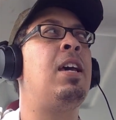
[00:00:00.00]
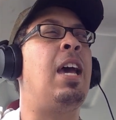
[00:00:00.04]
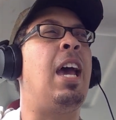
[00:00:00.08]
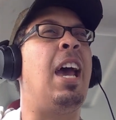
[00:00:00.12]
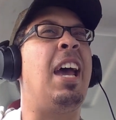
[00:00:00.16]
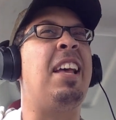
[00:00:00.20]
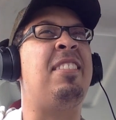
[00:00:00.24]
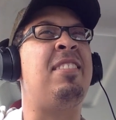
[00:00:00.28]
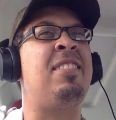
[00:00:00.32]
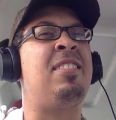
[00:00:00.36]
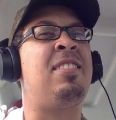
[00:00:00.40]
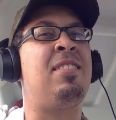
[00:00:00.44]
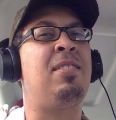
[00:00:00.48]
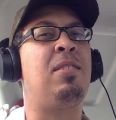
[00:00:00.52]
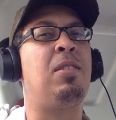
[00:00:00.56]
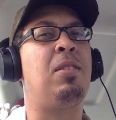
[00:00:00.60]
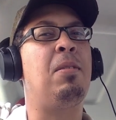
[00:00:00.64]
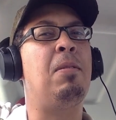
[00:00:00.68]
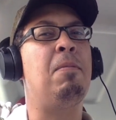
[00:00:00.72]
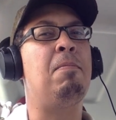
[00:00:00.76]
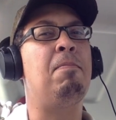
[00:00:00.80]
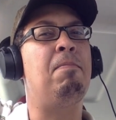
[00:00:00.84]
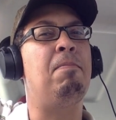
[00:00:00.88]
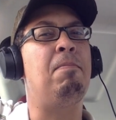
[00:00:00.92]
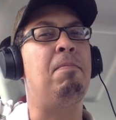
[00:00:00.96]
It's
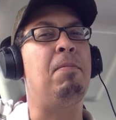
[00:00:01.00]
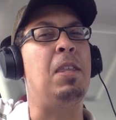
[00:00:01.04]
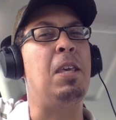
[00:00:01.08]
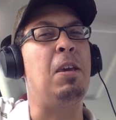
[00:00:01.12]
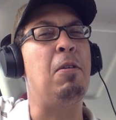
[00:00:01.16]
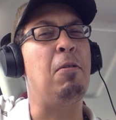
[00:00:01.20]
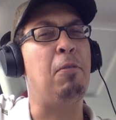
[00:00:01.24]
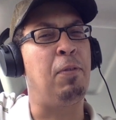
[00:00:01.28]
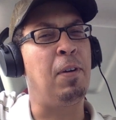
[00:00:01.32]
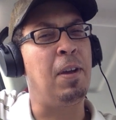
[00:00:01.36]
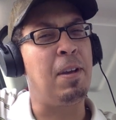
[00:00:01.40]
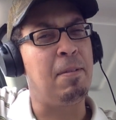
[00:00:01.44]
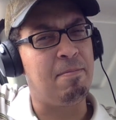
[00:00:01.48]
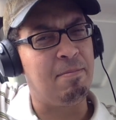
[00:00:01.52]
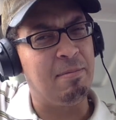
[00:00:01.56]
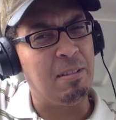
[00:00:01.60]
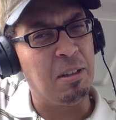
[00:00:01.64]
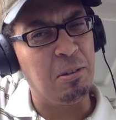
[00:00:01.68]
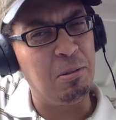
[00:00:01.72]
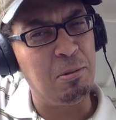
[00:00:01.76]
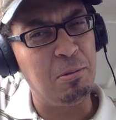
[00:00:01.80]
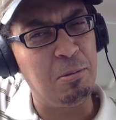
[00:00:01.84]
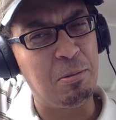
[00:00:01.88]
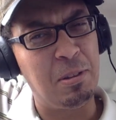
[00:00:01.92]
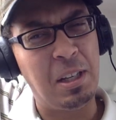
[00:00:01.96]
you would think,
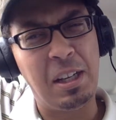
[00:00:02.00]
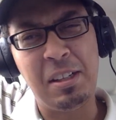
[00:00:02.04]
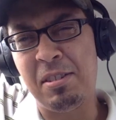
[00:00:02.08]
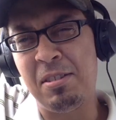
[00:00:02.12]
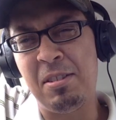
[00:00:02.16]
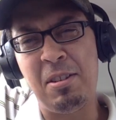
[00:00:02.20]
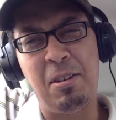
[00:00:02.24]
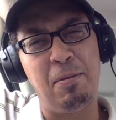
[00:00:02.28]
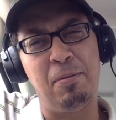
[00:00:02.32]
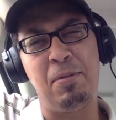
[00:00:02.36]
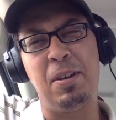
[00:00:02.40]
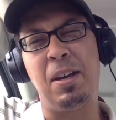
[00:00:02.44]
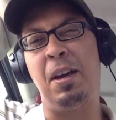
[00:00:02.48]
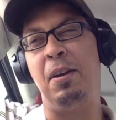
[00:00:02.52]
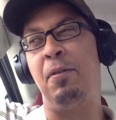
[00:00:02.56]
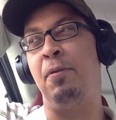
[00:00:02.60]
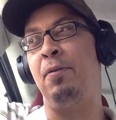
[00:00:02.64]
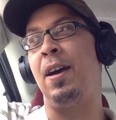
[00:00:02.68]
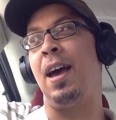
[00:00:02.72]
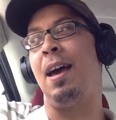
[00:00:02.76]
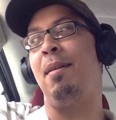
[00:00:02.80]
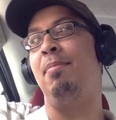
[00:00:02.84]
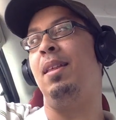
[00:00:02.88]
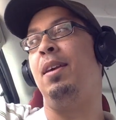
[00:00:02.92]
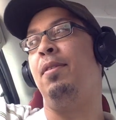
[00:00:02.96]
oh, that's not very
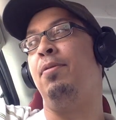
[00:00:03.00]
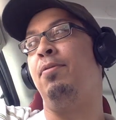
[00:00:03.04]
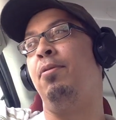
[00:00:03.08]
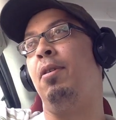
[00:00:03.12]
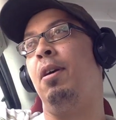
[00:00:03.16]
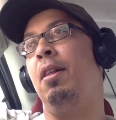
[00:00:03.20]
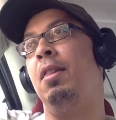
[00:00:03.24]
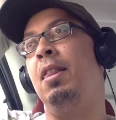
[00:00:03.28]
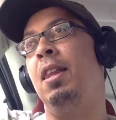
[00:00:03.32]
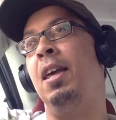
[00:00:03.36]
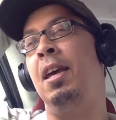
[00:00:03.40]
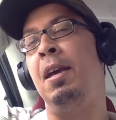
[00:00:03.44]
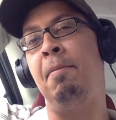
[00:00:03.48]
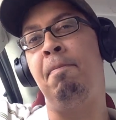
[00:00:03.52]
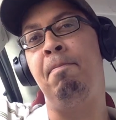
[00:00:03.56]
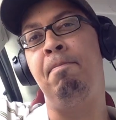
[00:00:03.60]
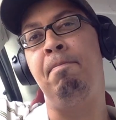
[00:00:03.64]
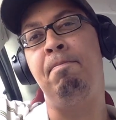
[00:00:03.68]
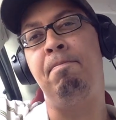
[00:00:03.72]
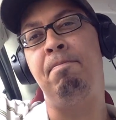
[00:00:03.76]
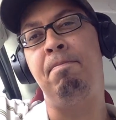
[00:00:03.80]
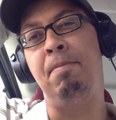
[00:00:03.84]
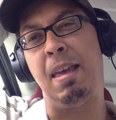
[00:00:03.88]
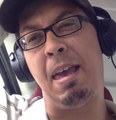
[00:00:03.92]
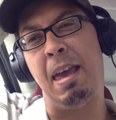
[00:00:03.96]
family friendly,
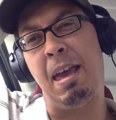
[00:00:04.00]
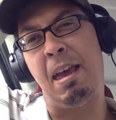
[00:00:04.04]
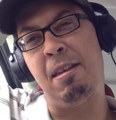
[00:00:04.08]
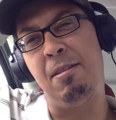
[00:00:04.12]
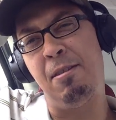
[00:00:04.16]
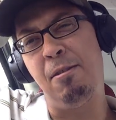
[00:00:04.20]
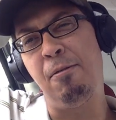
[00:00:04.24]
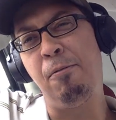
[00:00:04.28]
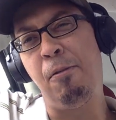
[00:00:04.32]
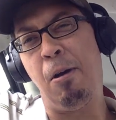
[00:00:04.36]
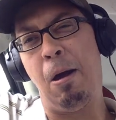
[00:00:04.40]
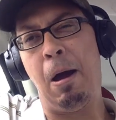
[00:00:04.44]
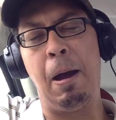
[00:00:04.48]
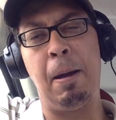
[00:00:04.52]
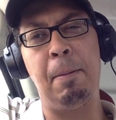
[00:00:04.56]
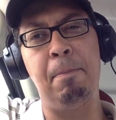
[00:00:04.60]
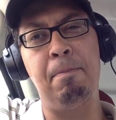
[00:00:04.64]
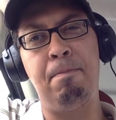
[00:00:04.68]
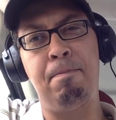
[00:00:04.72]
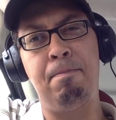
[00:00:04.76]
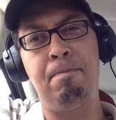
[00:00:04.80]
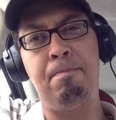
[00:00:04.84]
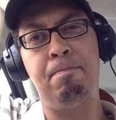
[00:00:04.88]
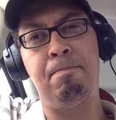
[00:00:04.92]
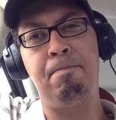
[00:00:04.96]
and you're right.
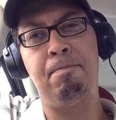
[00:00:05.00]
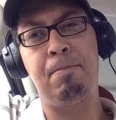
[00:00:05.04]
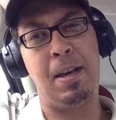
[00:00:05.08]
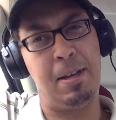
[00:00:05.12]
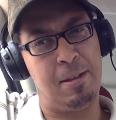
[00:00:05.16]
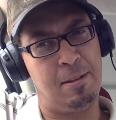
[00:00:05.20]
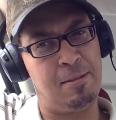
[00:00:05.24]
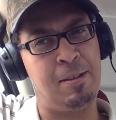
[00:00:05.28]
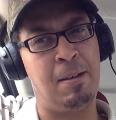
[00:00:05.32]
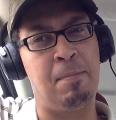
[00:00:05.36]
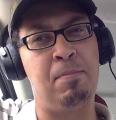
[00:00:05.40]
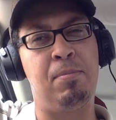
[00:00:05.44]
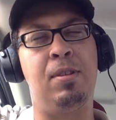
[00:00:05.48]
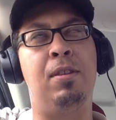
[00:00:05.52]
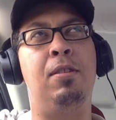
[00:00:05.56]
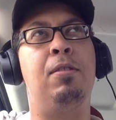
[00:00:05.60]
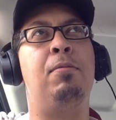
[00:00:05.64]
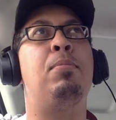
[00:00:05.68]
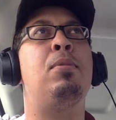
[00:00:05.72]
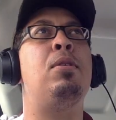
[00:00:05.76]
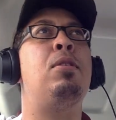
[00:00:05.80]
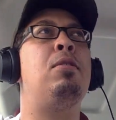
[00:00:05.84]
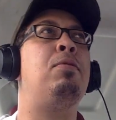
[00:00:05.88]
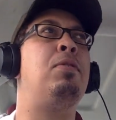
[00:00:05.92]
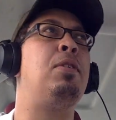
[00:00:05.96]
Like Simpsons
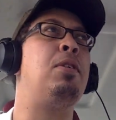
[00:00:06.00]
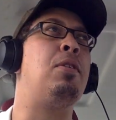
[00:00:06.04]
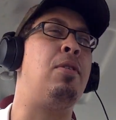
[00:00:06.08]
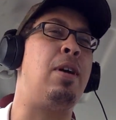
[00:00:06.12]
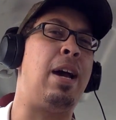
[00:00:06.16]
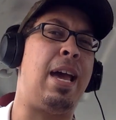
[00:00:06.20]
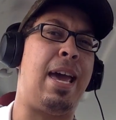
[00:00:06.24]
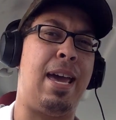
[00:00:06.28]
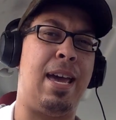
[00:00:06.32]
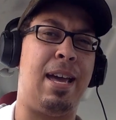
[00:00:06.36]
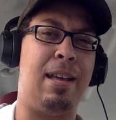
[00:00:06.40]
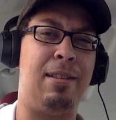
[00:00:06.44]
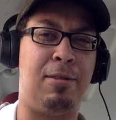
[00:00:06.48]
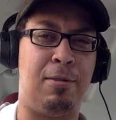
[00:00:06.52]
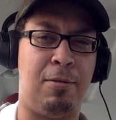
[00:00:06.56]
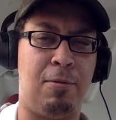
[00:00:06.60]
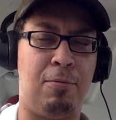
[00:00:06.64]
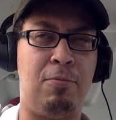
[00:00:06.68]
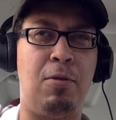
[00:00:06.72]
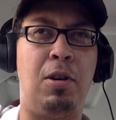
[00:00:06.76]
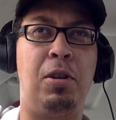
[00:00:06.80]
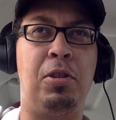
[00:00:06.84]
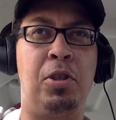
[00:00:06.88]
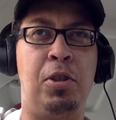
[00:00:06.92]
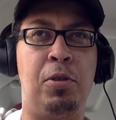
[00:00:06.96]
movie or Ants or
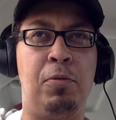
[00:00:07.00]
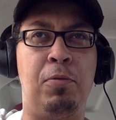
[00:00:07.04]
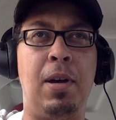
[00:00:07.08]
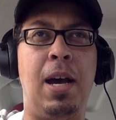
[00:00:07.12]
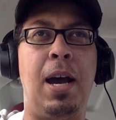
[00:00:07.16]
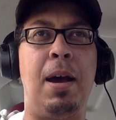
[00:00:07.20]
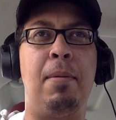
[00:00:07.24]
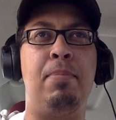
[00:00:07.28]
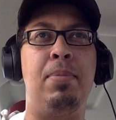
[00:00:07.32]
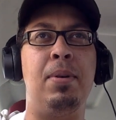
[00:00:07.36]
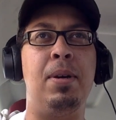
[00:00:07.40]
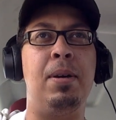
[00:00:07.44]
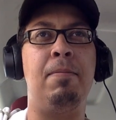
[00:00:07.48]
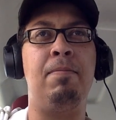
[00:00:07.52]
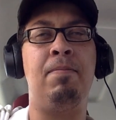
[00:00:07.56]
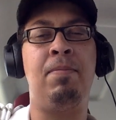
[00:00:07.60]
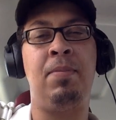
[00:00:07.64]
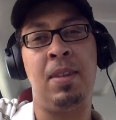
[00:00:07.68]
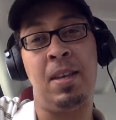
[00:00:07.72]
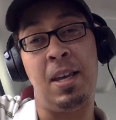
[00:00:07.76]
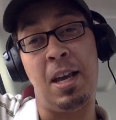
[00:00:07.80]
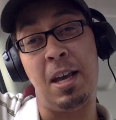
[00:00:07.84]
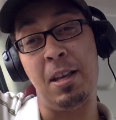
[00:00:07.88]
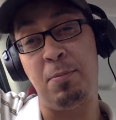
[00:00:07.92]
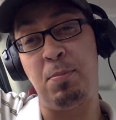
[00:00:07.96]
Roger Rabbit,
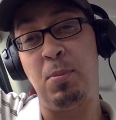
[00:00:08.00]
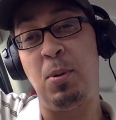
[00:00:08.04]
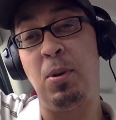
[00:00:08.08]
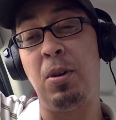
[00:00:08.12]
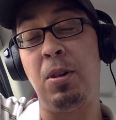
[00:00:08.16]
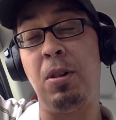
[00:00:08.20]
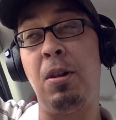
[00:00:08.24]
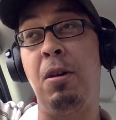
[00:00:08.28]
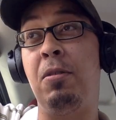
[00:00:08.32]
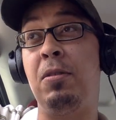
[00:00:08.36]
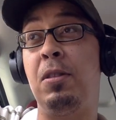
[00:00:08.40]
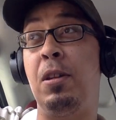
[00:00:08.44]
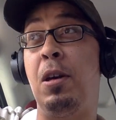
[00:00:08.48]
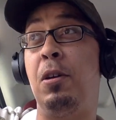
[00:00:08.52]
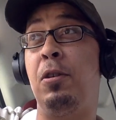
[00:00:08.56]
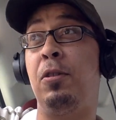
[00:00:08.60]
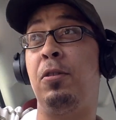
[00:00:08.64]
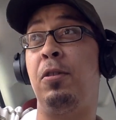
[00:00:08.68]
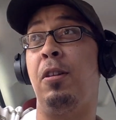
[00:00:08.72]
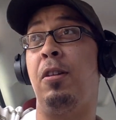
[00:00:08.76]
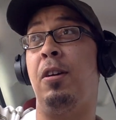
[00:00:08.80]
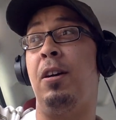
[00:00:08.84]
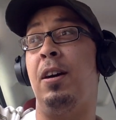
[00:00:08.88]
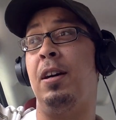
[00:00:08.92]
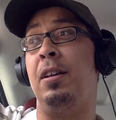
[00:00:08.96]
it's more along
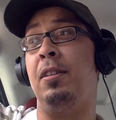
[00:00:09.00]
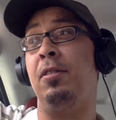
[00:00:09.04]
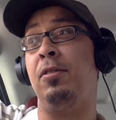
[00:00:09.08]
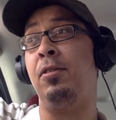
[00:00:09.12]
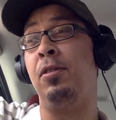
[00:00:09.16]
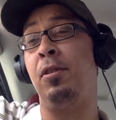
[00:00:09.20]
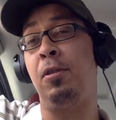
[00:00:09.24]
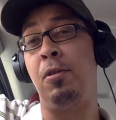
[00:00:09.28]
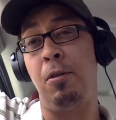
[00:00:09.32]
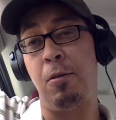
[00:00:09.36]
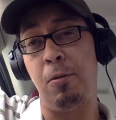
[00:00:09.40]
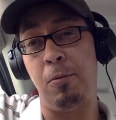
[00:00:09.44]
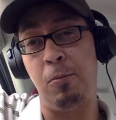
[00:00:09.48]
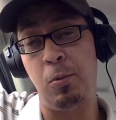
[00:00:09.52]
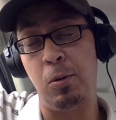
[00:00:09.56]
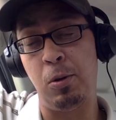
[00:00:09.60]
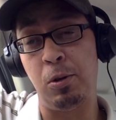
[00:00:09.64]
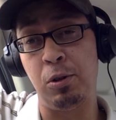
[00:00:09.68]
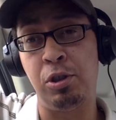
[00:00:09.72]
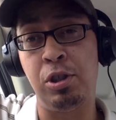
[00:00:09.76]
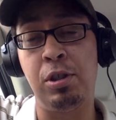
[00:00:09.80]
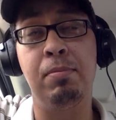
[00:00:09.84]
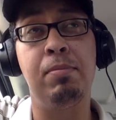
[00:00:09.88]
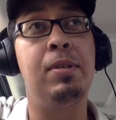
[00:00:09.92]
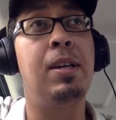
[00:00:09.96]
those lines, or
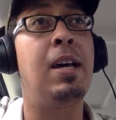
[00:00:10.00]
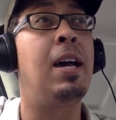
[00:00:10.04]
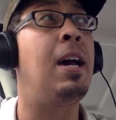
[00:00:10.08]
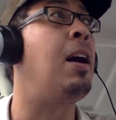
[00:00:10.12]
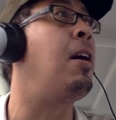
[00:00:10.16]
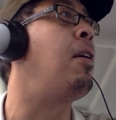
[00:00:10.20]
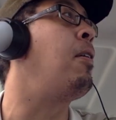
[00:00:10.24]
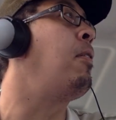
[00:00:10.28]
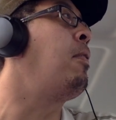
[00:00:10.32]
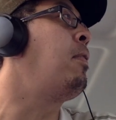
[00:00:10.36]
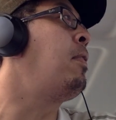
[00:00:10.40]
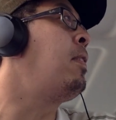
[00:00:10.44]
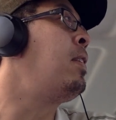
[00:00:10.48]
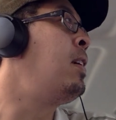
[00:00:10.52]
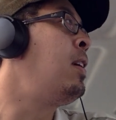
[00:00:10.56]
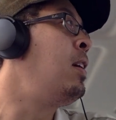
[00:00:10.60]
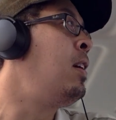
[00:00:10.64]
wash it down.